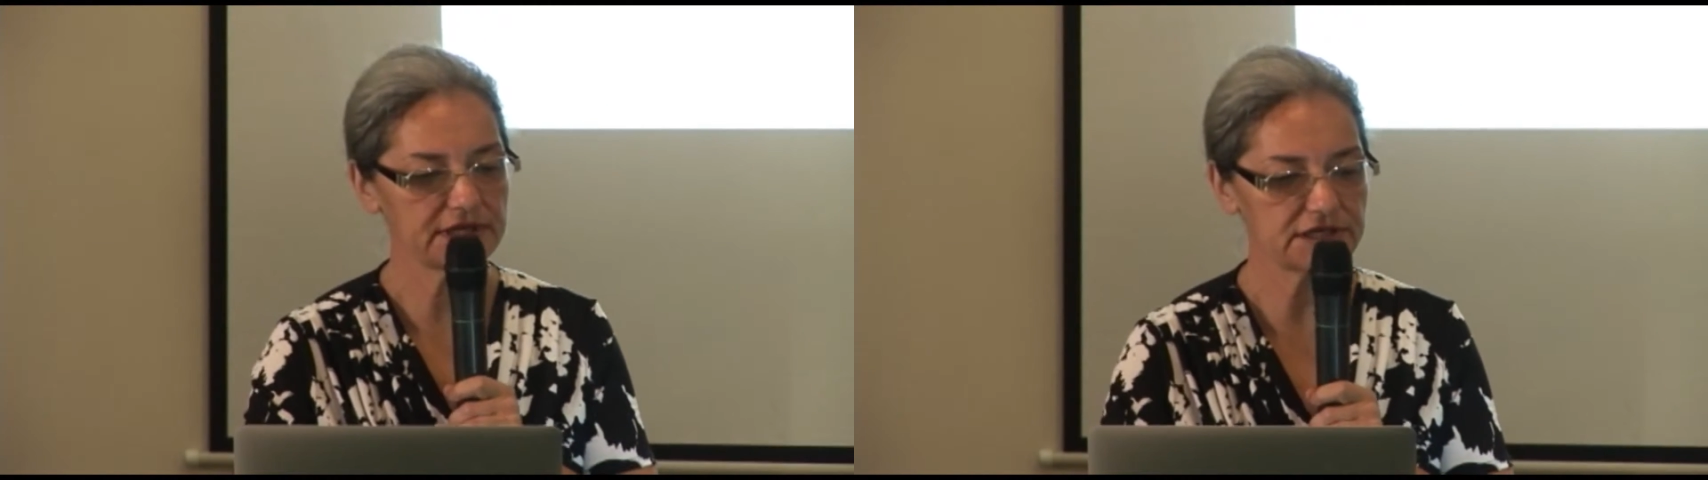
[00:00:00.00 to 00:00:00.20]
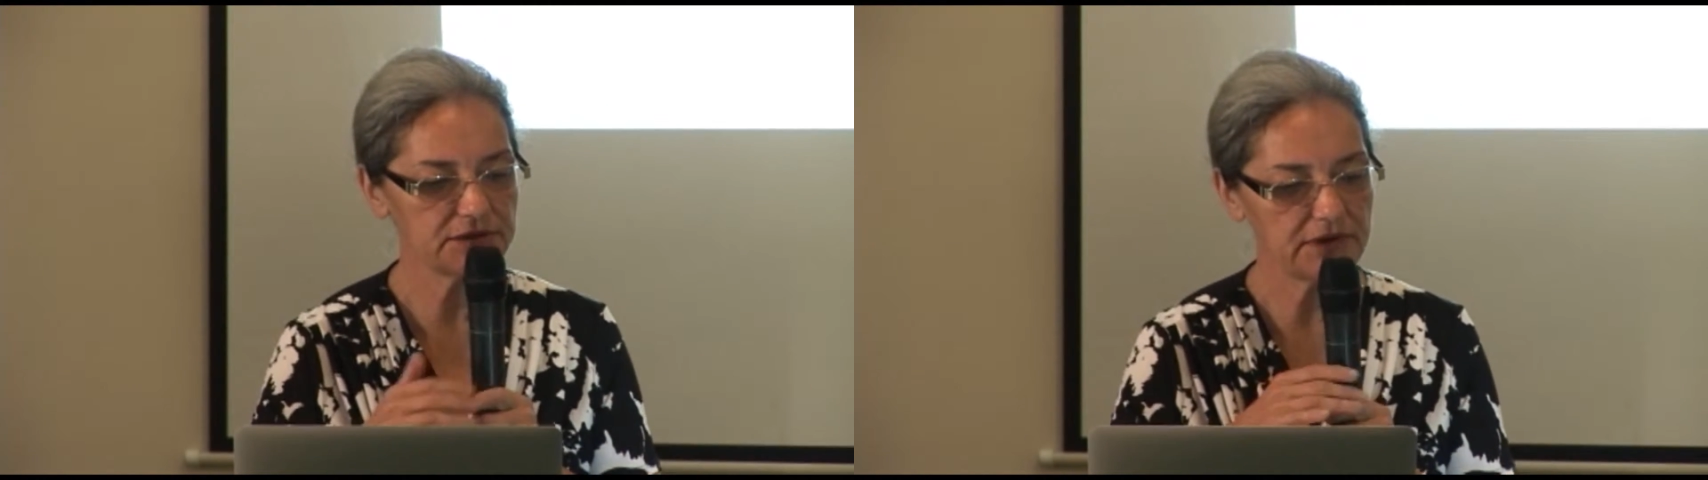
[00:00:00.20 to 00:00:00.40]

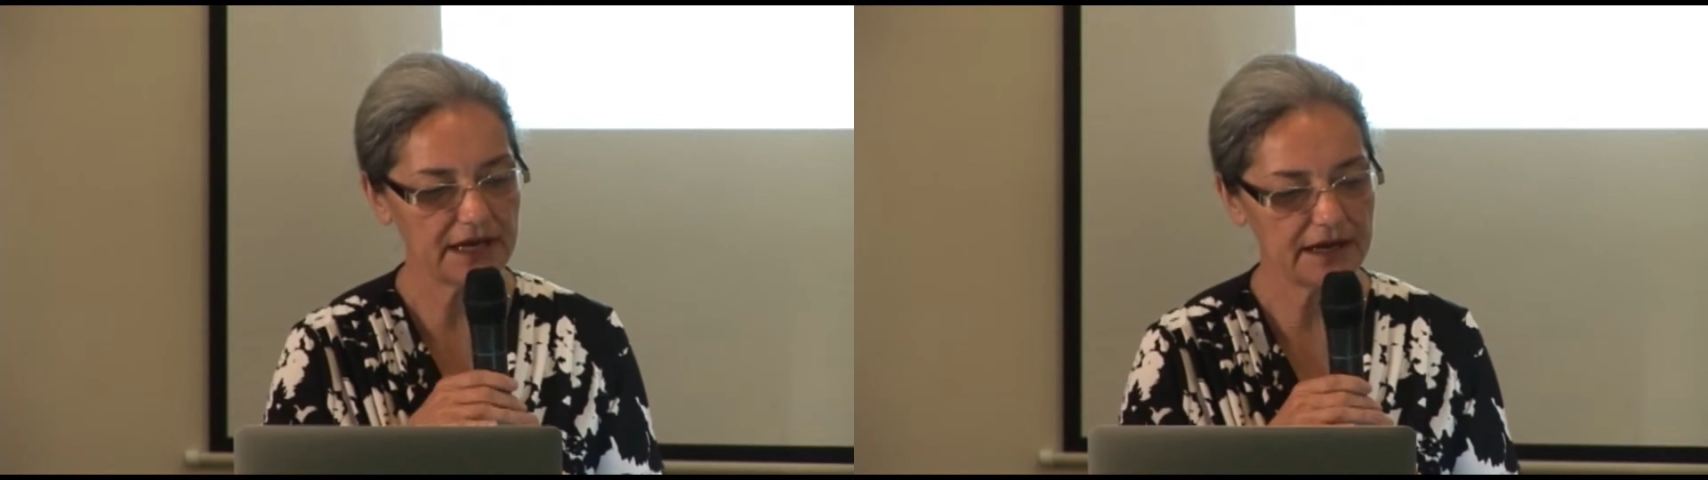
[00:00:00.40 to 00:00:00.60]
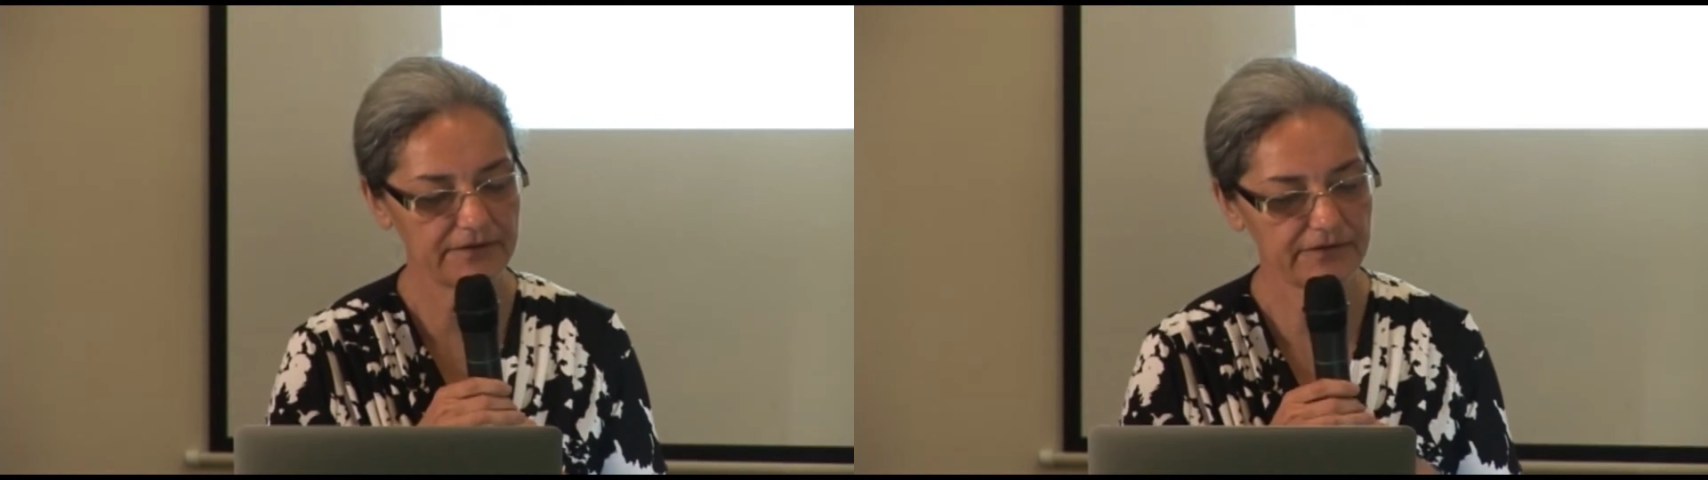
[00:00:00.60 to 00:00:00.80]
that you
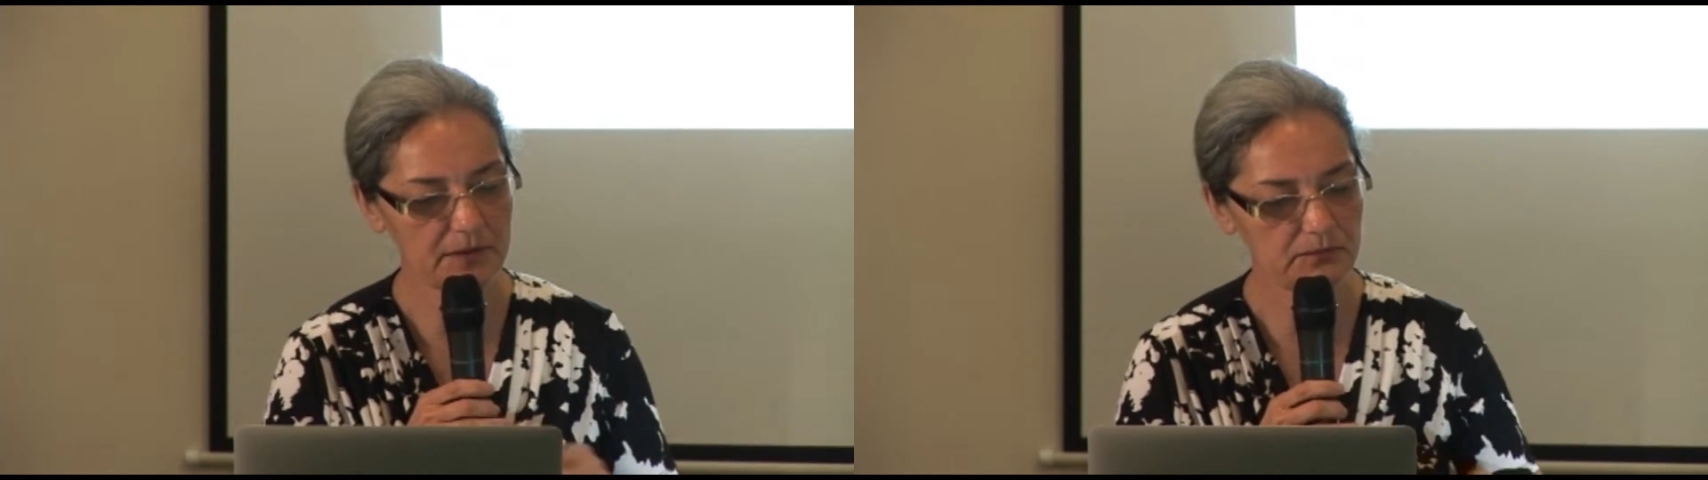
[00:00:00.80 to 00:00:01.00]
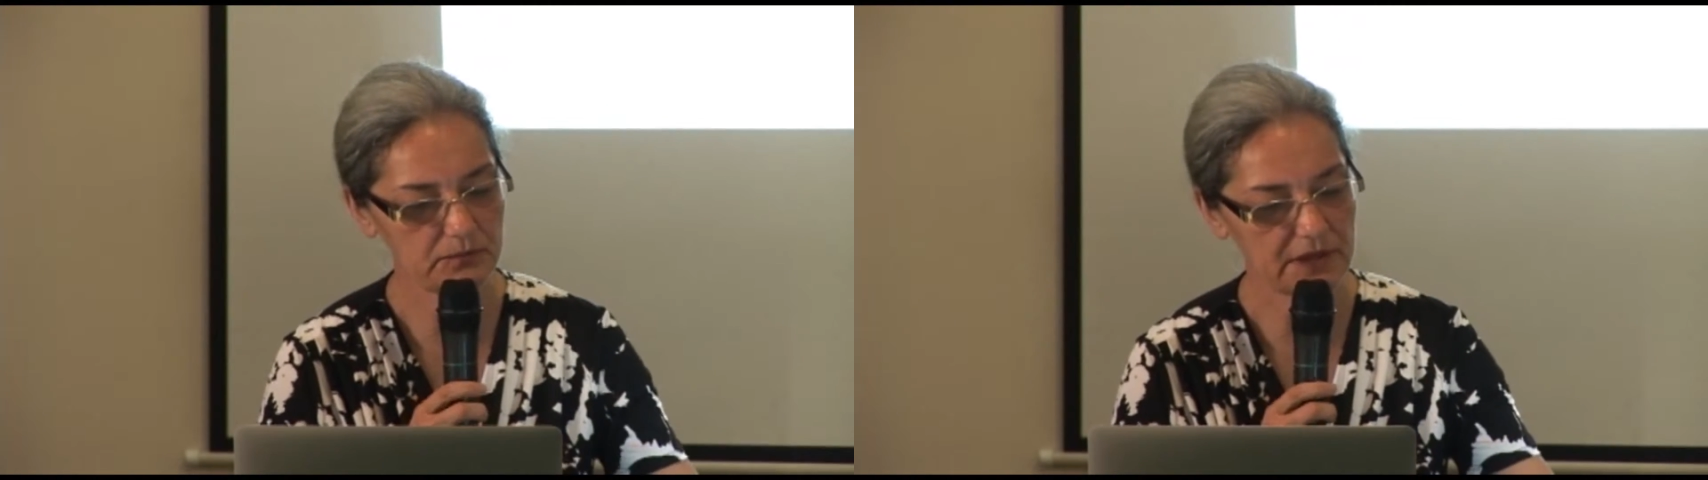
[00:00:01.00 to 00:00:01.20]
have
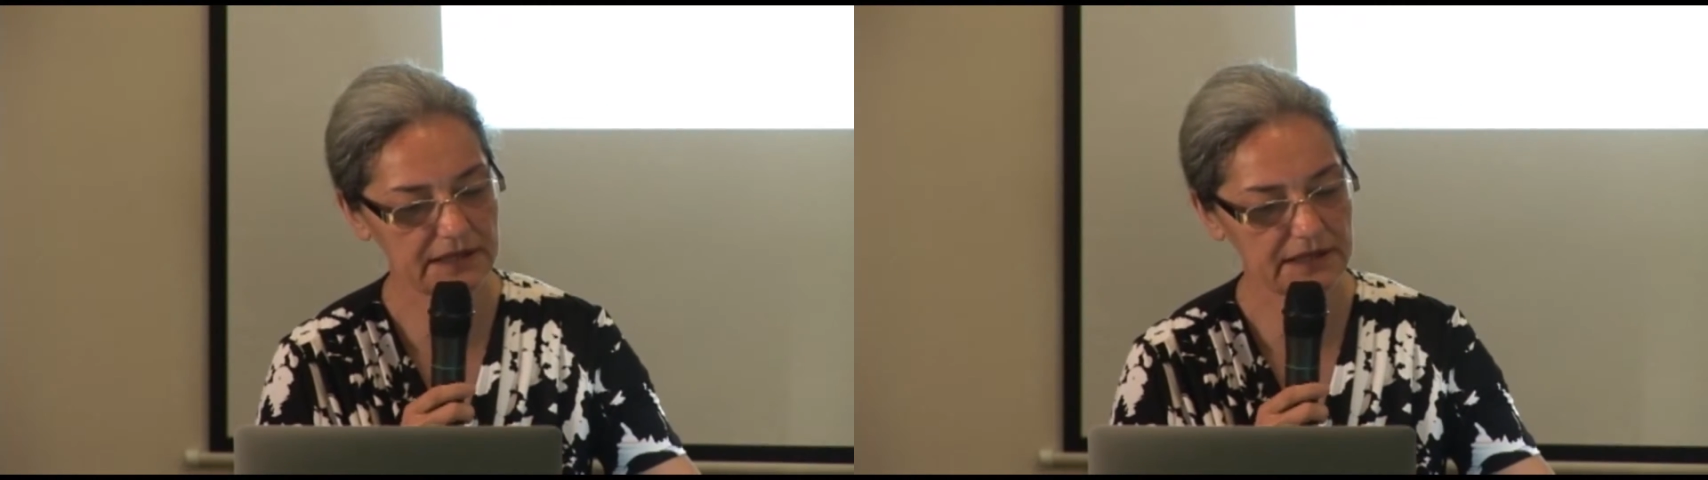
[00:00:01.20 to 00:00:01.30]
from